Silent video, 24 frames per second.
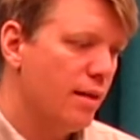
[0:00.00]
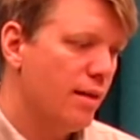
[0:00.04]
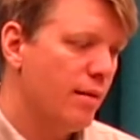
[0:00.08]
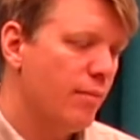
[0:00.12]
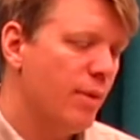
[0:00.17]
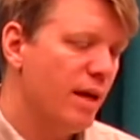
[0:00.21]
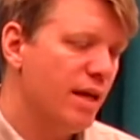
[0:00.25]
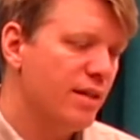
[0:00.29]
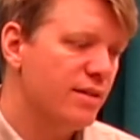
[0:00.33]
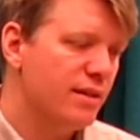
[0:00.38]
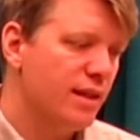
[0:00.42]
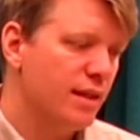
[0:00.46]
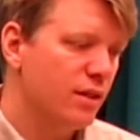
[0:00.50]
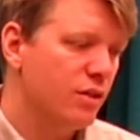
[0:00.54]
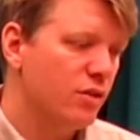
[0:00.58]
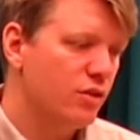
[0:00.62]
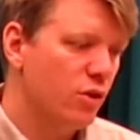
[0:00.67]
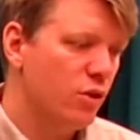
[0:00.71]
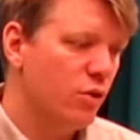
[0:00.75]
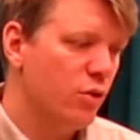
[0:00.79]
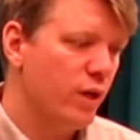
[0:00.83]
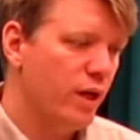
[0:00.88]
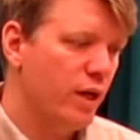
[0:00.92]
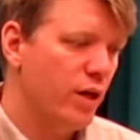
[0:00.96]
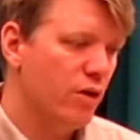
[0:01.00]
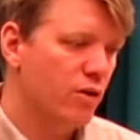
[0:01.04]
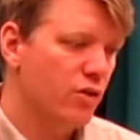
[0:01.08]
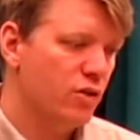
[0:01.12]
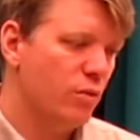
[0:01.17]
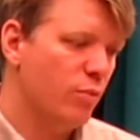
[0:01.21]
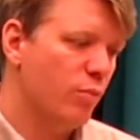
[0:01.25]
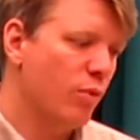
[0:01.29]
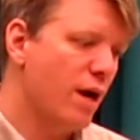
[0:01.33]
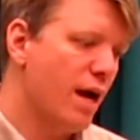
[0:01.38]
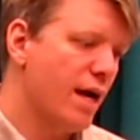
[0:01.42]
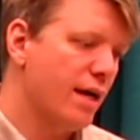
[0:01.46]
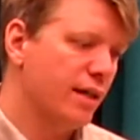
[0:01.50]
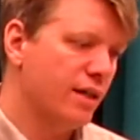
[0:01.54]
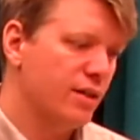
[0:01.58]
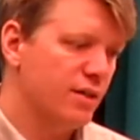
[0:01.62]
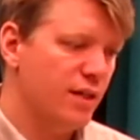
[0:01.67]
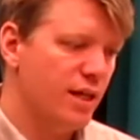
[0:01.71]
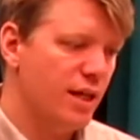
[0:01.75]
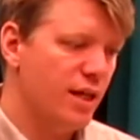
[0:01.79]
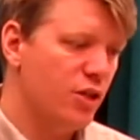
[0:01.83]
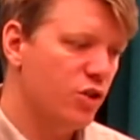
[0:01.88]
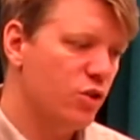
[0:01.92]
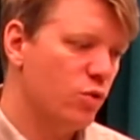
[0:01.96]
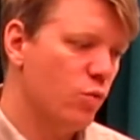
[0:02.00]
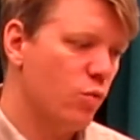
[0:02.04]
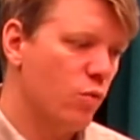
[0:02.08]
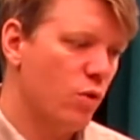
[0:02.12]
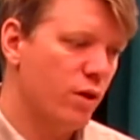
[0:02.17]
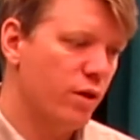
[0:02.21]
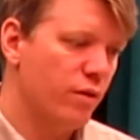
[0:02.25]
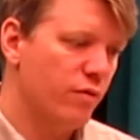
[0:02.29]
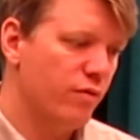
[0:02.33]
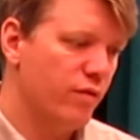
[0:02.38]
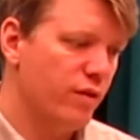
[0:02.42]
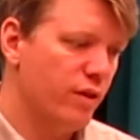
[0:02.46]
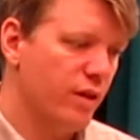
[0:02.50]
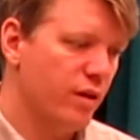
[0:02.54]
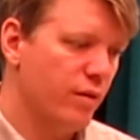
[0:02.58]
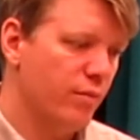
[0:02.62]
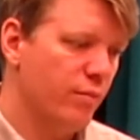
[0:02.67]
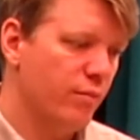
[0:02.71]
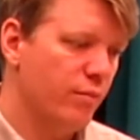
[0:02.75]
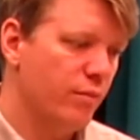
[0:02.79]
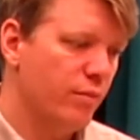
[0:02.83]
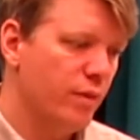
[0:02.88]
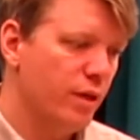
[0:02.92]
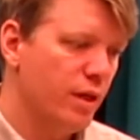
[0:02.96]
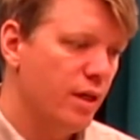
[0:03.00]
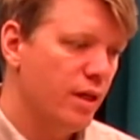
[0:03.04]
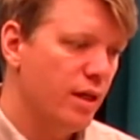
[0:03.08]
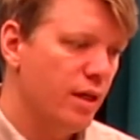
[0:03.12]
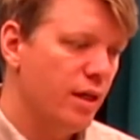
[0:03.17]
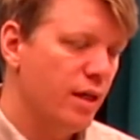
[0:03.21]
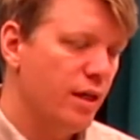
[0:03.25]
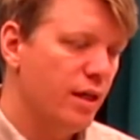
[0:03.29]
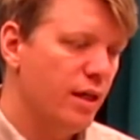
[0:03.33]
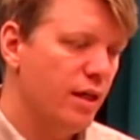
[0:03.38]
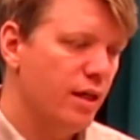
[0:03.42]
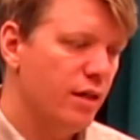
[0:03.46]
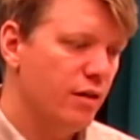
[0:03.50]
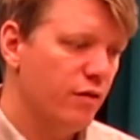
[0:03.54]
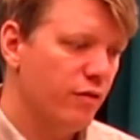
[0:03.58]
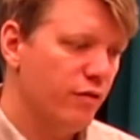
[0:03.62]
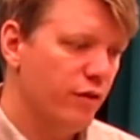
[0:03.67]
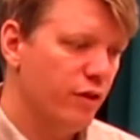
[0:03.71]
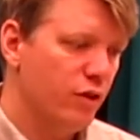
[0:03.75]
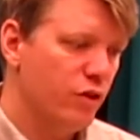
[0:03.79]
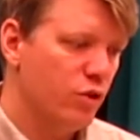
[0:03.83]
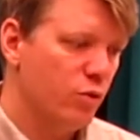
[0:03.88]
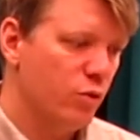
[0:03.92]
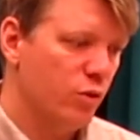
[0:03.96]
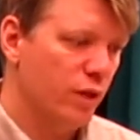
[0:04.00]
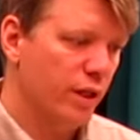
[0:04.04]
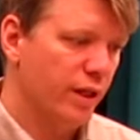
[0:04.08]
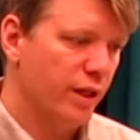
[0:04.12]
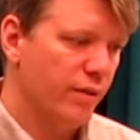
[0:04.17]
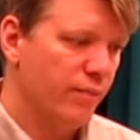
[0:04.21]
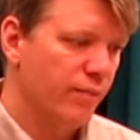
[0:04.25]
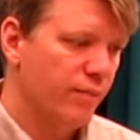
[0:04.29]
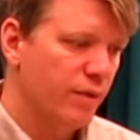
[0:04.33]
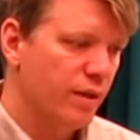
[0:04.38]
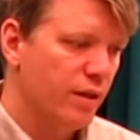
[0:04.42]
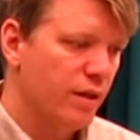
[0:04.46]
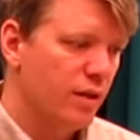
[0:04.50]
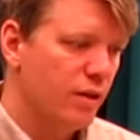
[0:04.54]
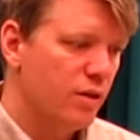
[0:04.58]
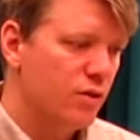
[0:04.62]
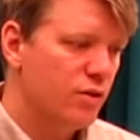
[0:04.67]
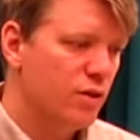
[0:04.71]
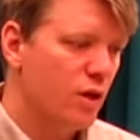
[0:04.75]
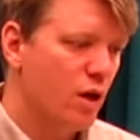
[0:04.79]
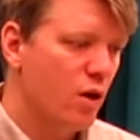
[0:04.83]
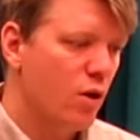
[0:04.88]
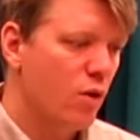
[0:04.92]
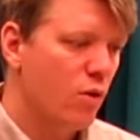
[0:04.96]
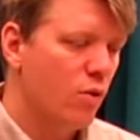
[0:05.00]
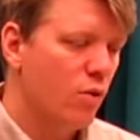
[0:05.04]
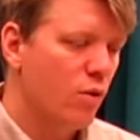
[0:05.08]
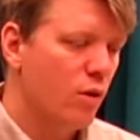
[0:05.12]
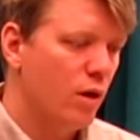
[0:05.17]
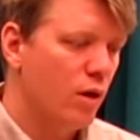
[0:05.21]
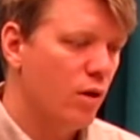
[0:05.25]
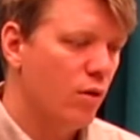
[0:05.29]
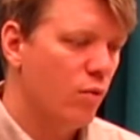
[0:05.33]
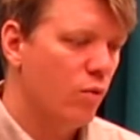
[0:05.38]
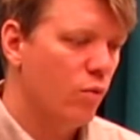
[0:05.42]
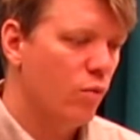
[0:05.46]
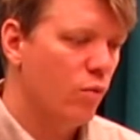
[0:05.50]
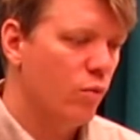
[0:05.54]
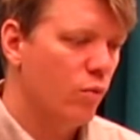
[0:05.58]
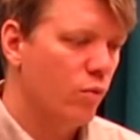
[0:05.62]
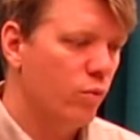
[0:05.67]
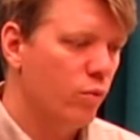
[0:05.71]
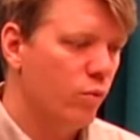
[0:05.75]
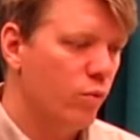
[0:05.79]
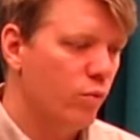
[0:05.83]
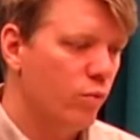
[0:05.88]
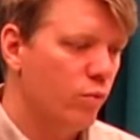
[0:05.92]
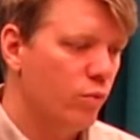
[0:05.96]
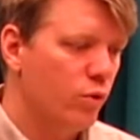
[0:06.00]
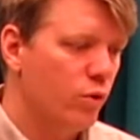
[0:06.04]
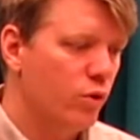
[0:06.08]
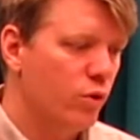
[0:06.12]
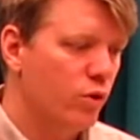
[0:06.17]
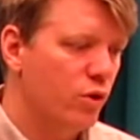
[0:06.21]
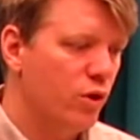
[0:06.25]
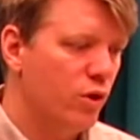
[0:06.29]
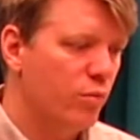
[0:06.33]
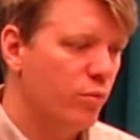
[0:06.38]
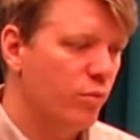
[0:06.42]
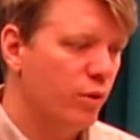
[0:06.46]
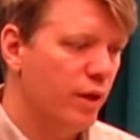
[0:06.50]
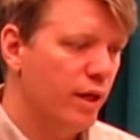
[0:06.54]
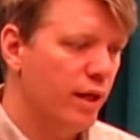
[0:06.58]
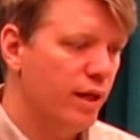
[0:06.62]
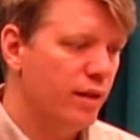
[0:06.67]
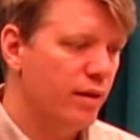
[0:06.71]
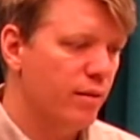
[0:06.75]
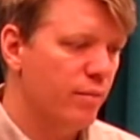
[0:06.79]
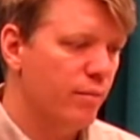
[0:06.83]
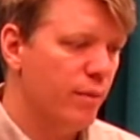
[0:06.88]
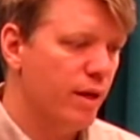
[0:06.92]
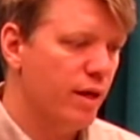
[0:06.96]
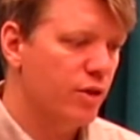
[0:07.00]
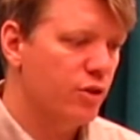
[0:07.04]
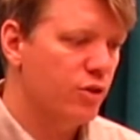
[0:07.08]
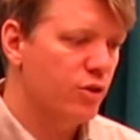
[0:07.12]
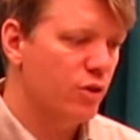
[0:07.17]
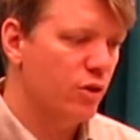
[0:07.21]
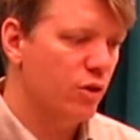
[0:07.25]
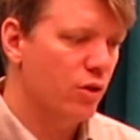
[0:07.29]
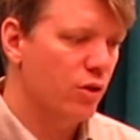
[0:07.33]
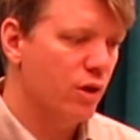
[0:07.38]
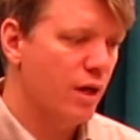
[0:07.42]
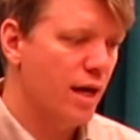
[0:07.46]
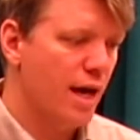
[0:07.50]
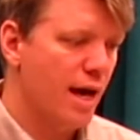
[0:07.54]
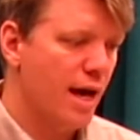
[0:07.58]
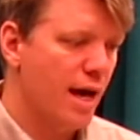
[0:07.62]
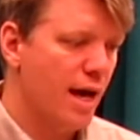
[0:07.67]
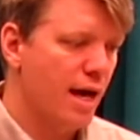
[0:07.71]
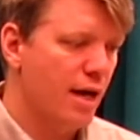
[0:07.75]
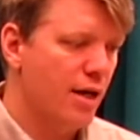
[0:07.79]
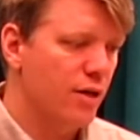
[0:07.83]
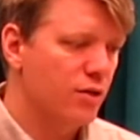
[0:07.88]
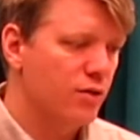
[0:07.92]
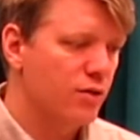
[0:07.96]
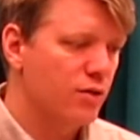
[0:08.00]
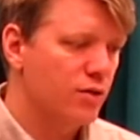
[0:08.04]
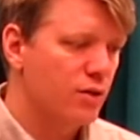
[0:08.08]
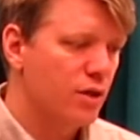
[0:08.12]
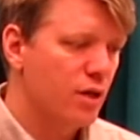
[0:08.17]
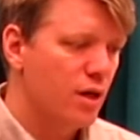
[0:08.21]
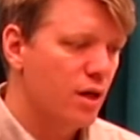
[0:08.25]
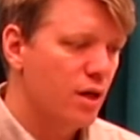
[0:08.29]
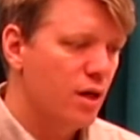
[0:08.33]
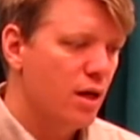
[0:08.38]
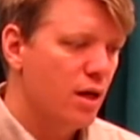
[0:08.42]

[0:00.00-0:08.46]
The best thing to do here is to practice each one of them individually. So you could play the measure as